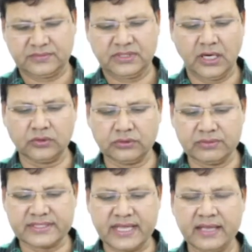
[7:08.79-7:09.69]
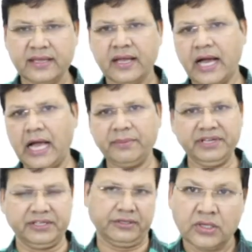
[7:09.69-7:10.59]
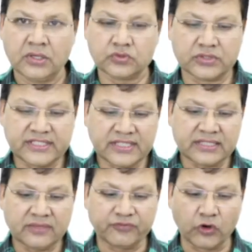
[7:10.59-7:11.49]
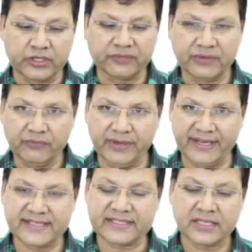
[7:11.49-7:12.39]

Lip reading: How you will say? I'm Indian. So these are the four different ways